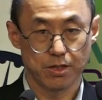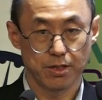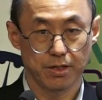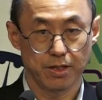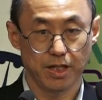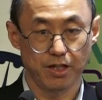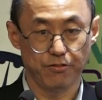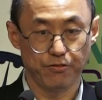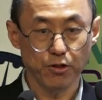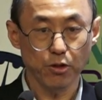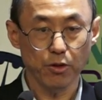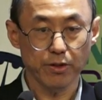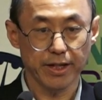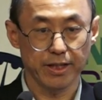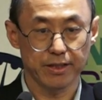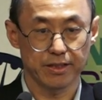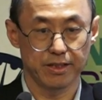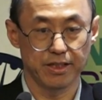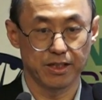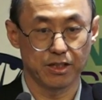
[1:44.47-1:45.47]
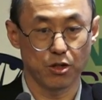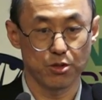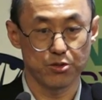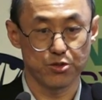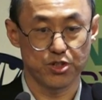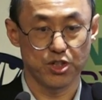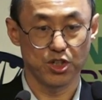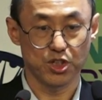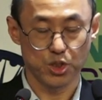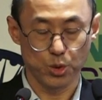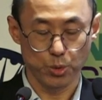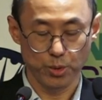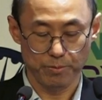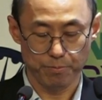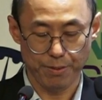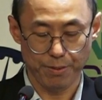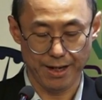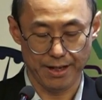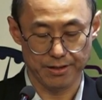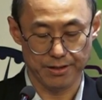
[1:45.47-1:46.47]
If you look at the constituent
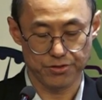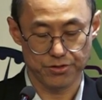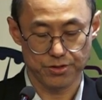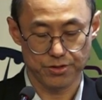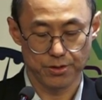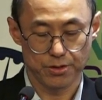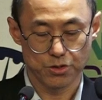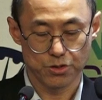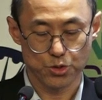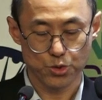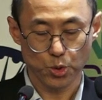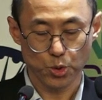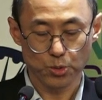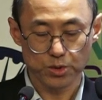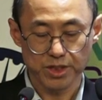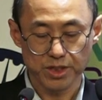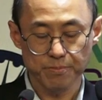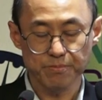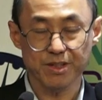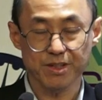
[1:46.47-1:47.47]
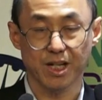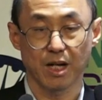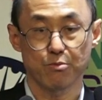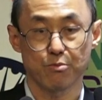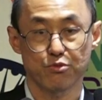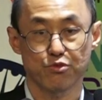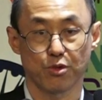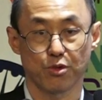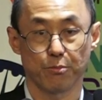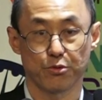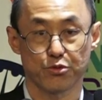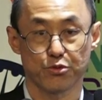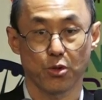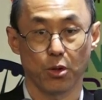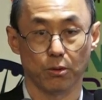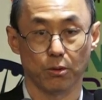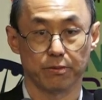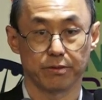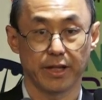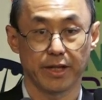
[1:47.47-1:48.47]
parts, sodium comes from
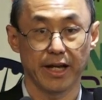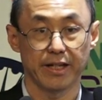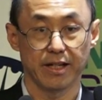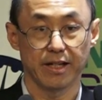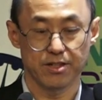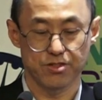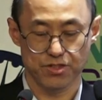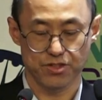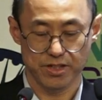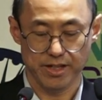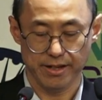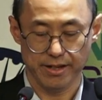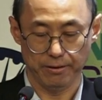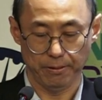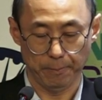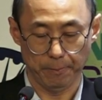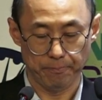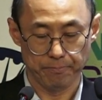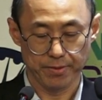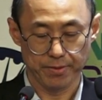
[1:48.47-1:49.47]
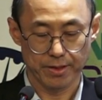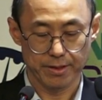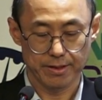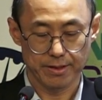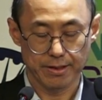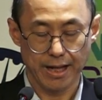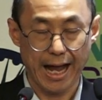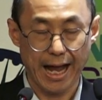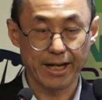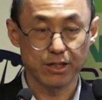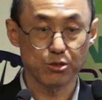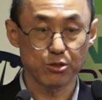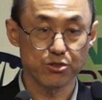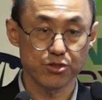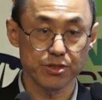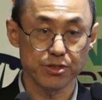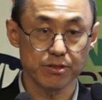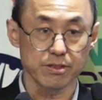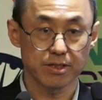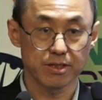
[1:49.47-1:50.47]
salt, NaCl.
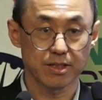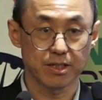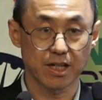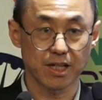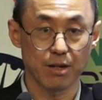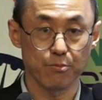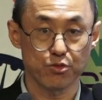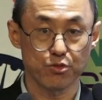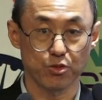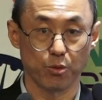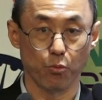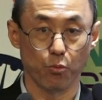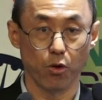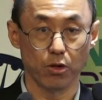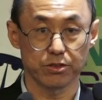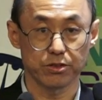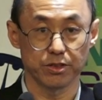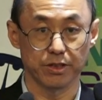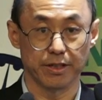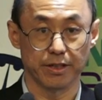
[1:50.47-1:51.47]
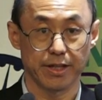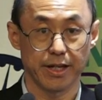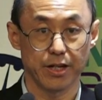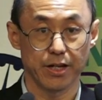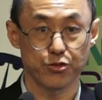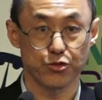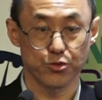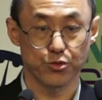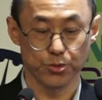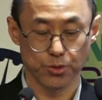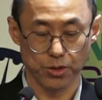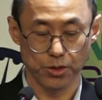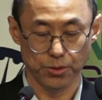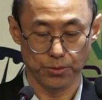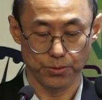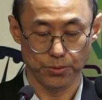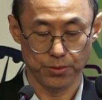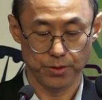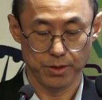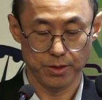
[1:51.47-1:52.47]
Hydrogen comes from water, H2O.
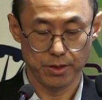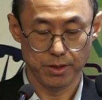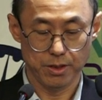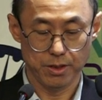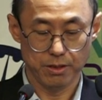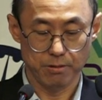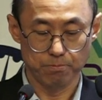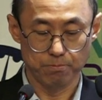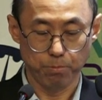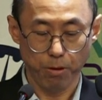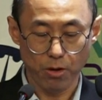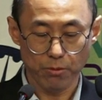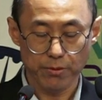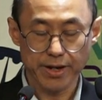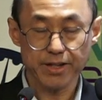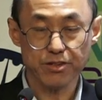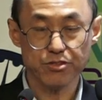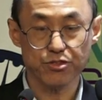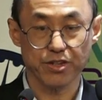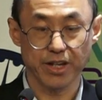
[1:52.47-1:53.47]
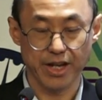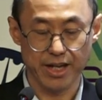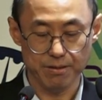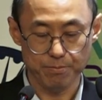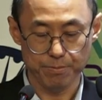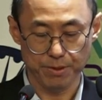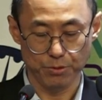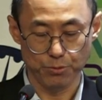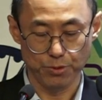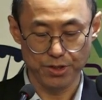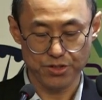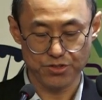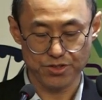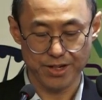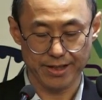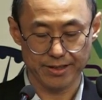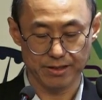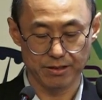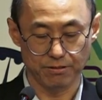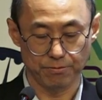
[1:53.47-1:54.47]
Borax can be
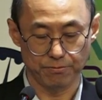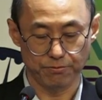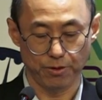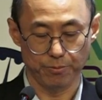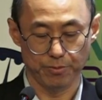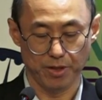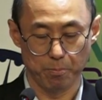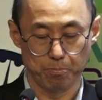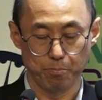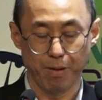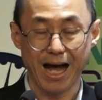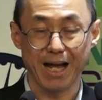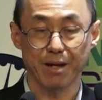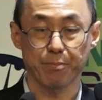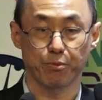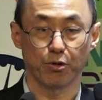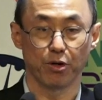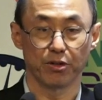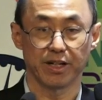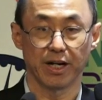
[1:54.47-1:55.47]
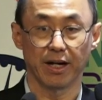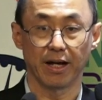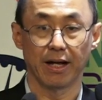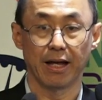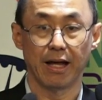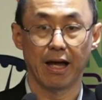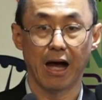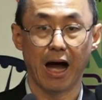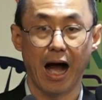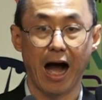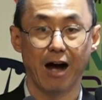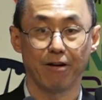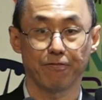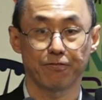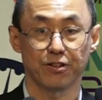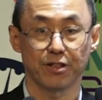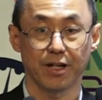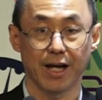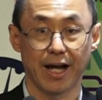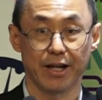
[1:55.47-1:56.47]
recycled from the byproduct
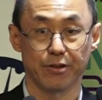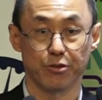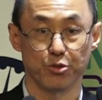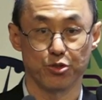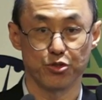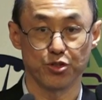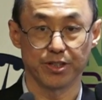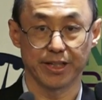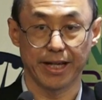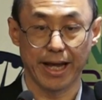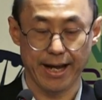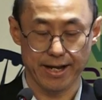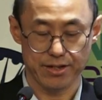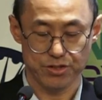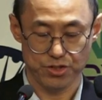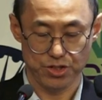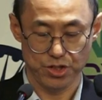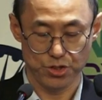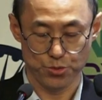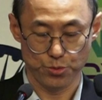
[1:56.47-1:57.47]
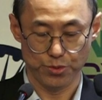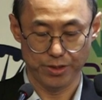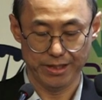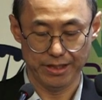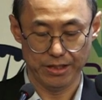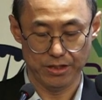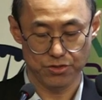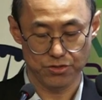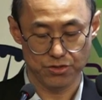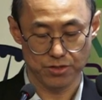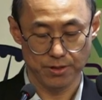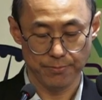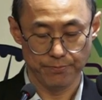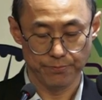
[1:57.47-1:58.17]
after hydrogen gas is released.